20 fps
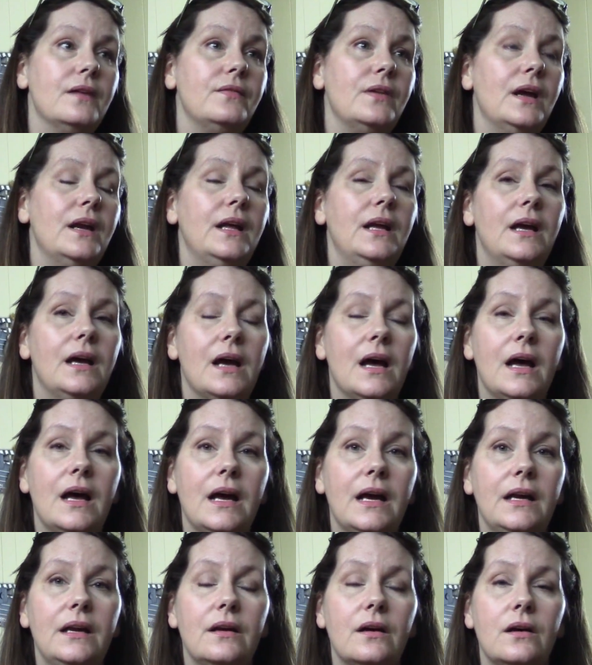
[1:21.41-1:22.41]
of any
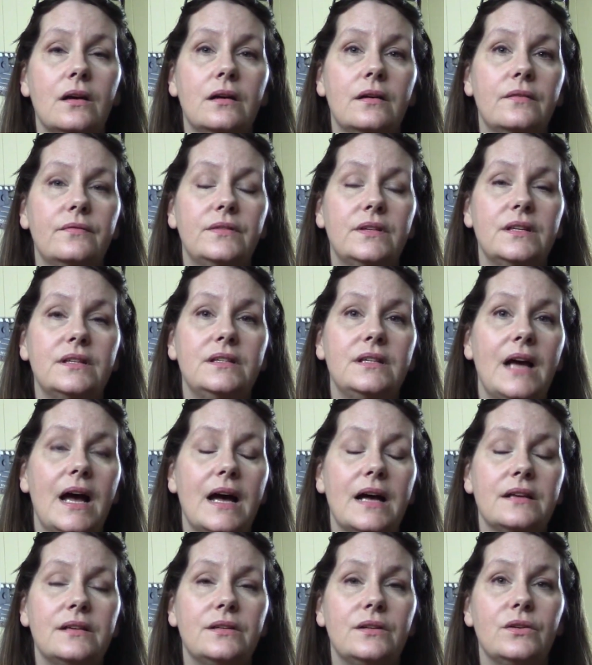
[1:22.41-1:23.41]
kind of
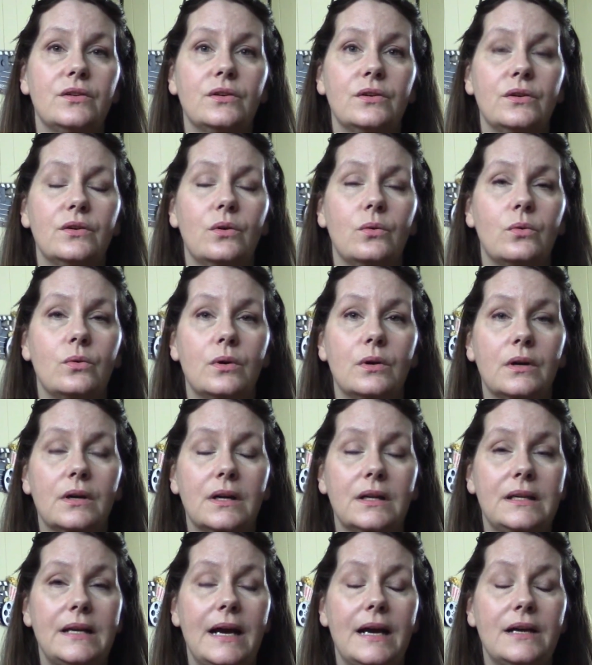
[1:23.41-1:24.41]
disaster or
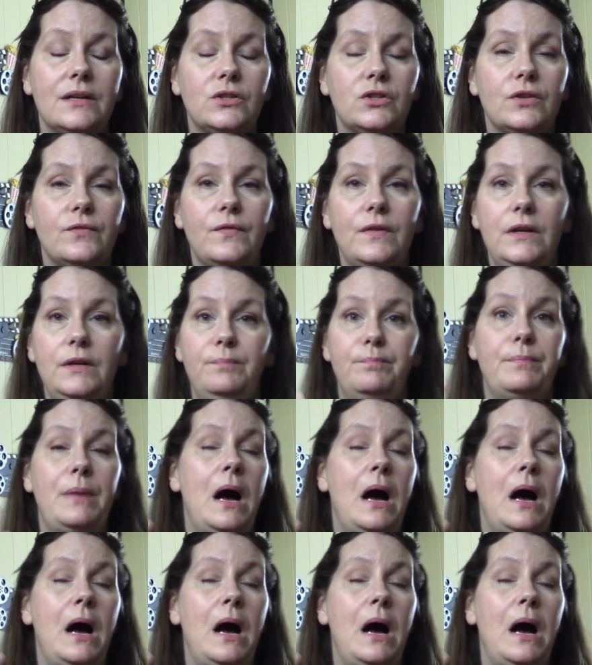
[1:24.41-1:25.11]
catastrophe,